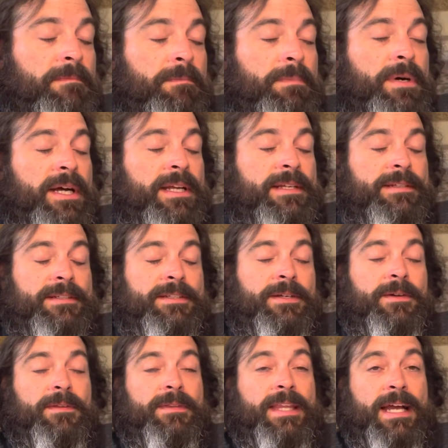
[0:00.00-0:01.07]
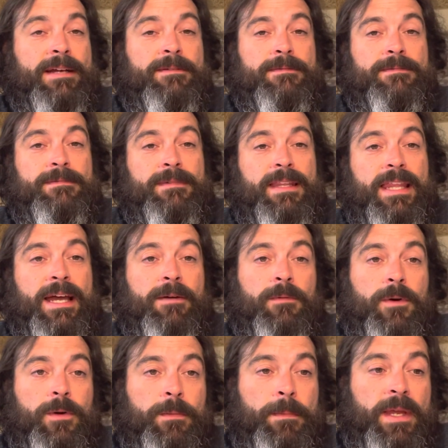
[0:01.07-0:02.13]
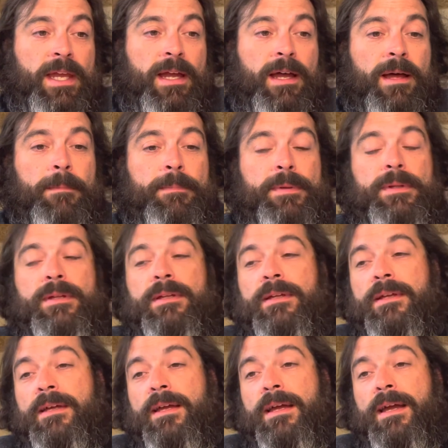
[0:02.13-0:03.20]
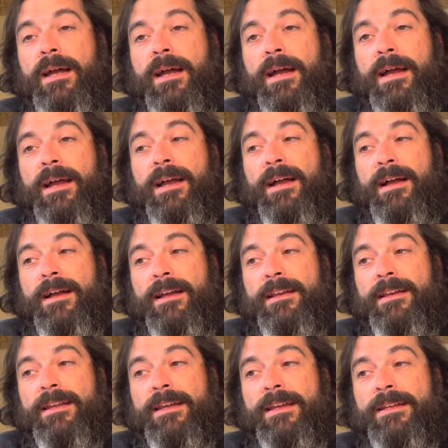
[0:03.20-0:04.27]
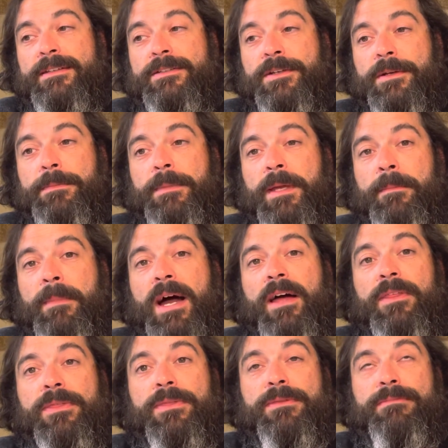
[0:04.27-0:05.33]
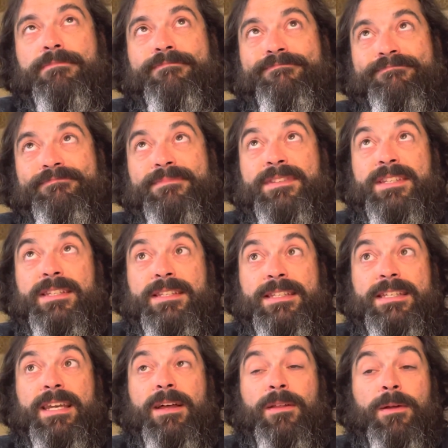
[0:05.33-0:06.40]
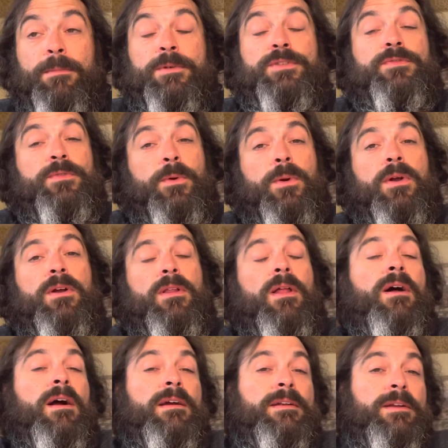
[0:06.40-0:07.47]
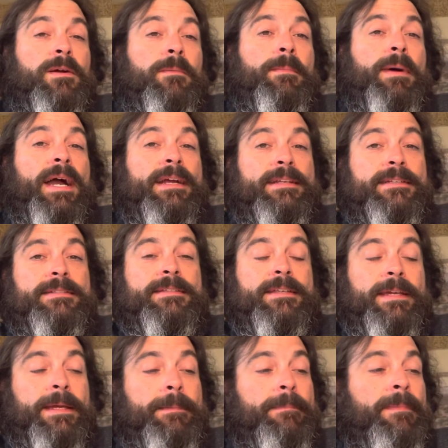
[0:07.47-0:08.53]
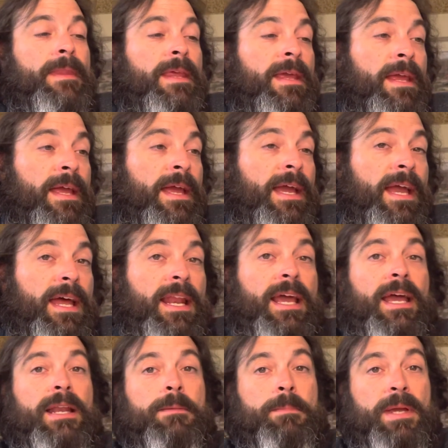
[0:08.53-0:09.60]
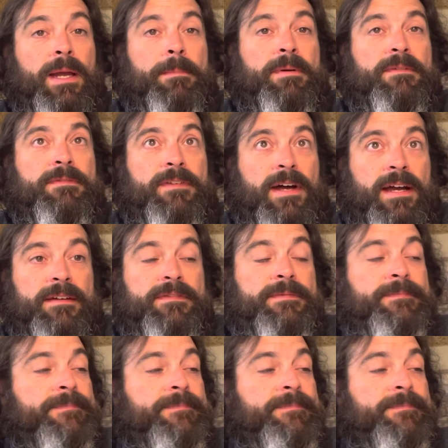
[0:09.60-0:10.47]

but so that that woke me up, and it took me about till almost four o'clock to go back to sleep. And I had to be up at five.